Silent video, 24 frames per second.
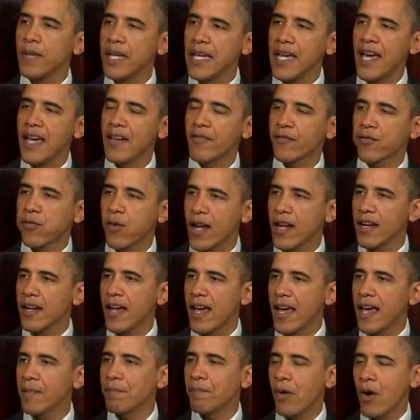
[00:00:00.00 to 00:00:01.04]
to be a friend
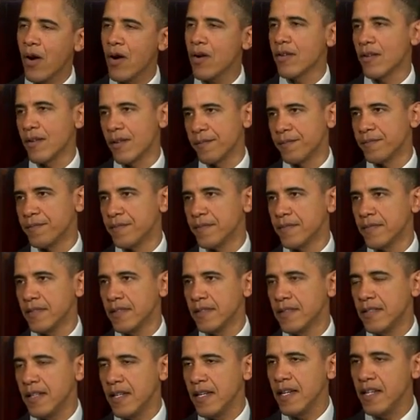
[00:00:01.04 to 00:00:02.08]
and partner
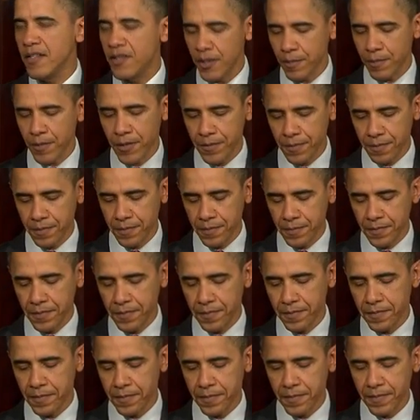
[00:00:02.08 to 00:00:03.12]
to Egypt.
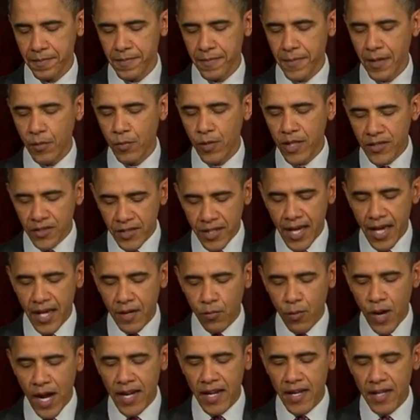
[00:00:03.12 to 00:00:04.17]
We
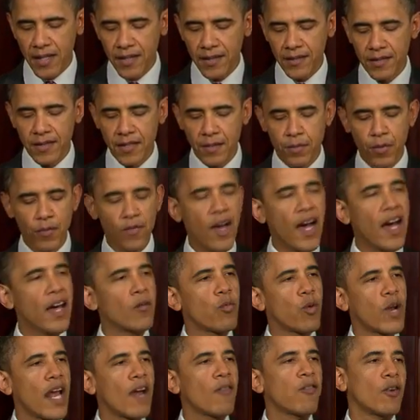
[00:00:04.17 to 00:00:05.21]
stand ready to provide
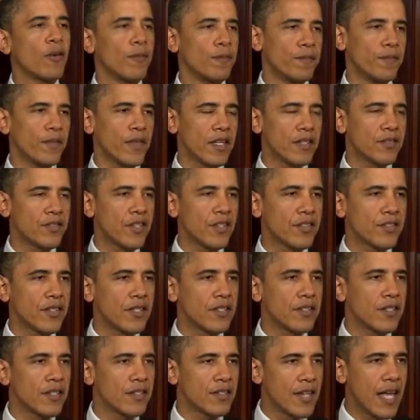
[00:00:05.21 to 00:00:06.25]
whatever
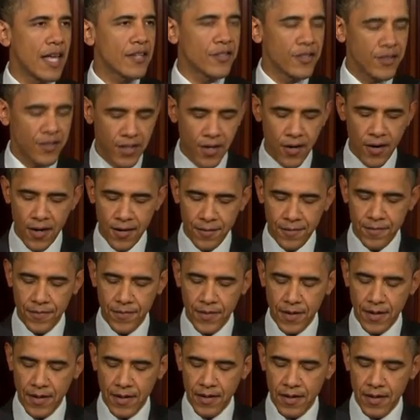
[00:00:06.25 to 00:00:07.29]
assistance is necessary
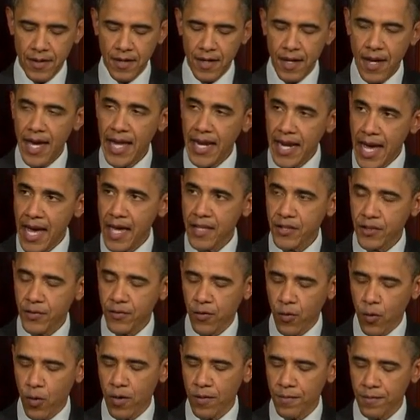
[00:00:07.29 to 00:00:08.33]
and asked
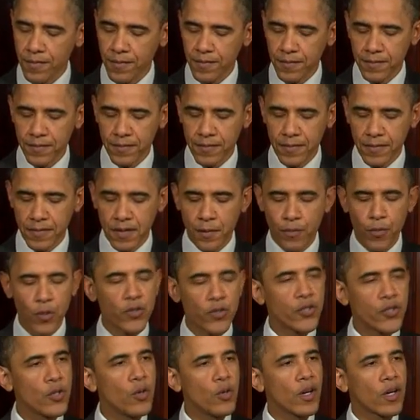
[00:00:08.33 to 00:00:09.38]
for to
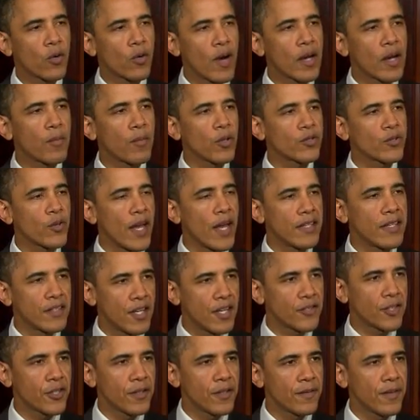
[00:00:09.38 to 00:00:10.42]
pursue a credible
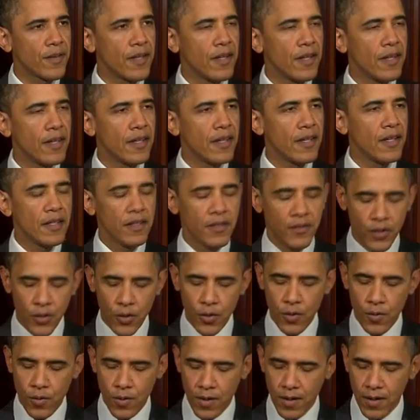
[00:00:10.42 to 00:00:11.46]
transition
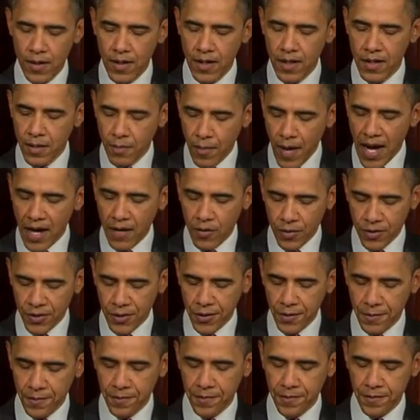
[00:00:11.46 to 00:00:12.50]
to a
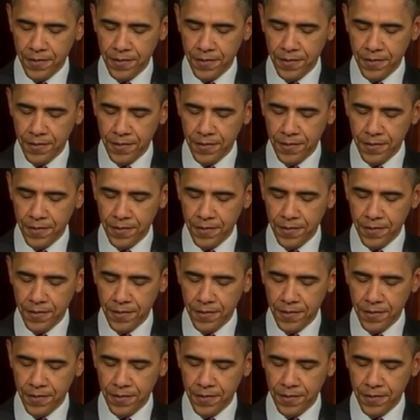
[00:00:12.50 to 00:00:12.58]
democracy.